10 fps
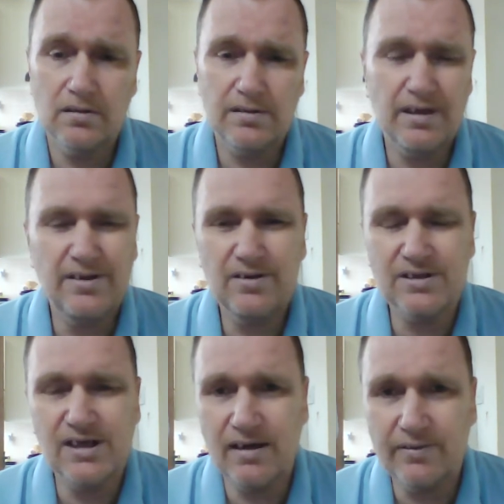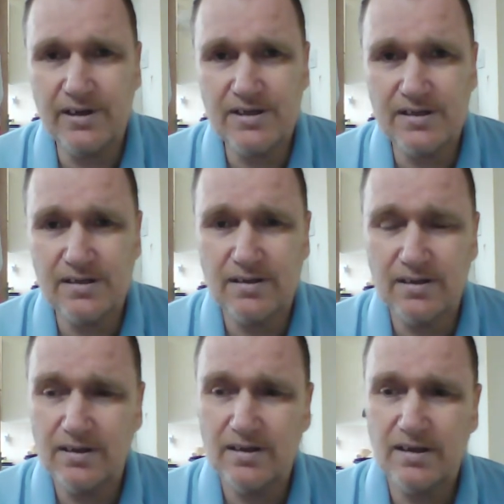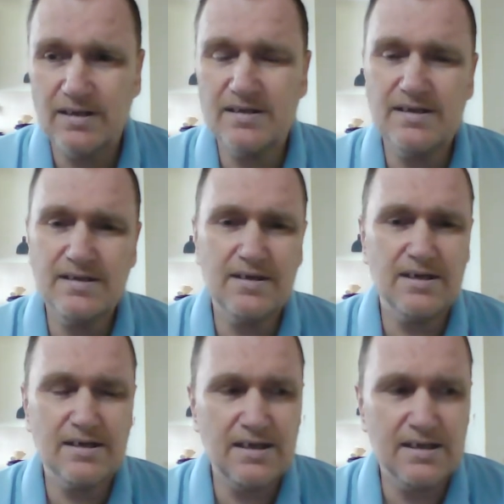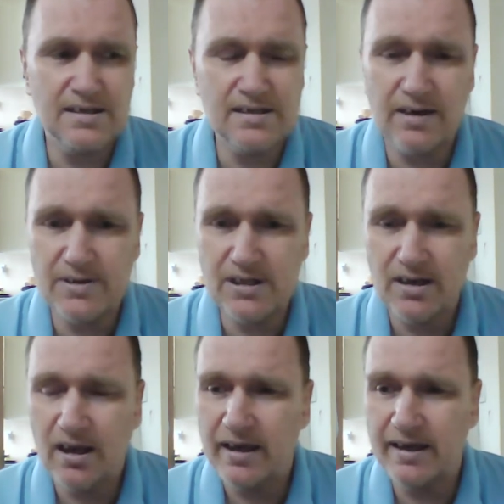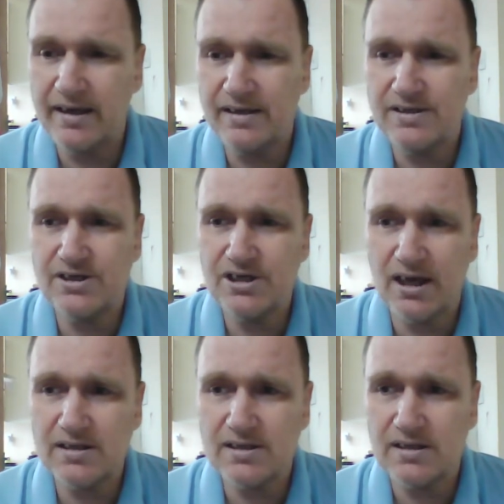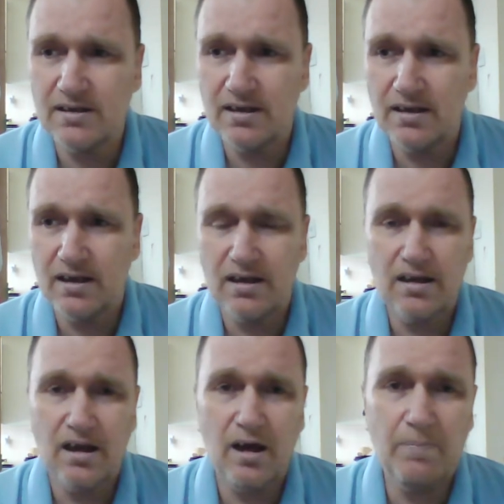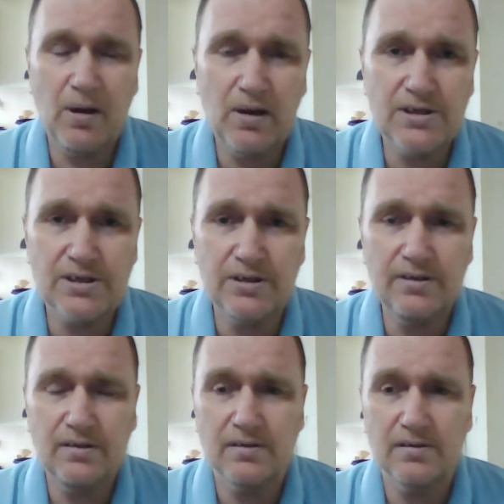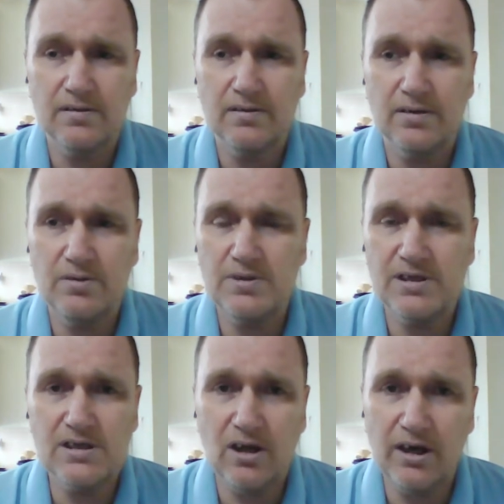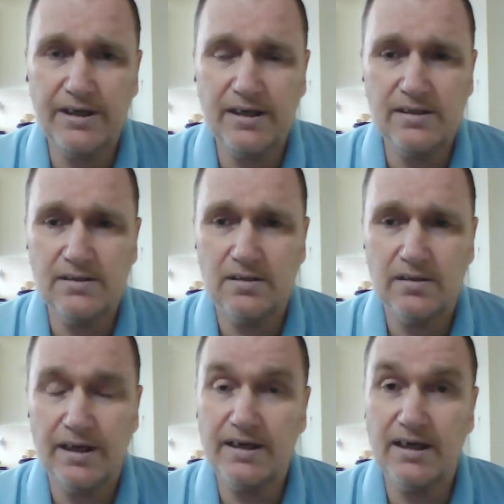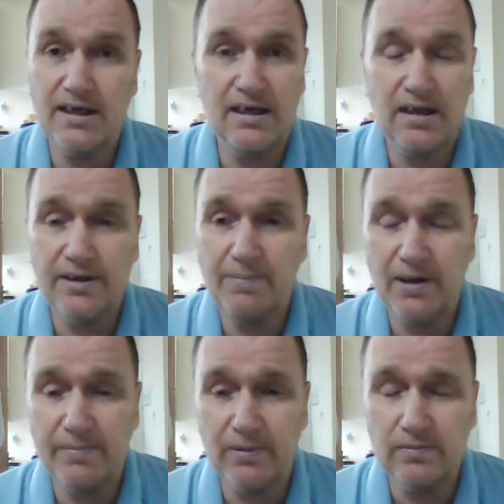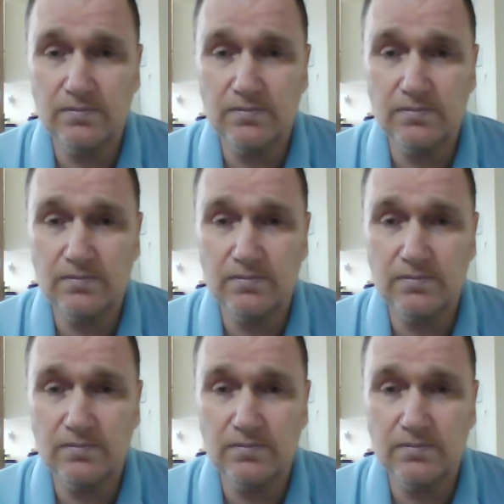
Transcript: No, they're not terrorists. There's no such thing as a terrorist. It is just a person who's decided they're going to kill other people,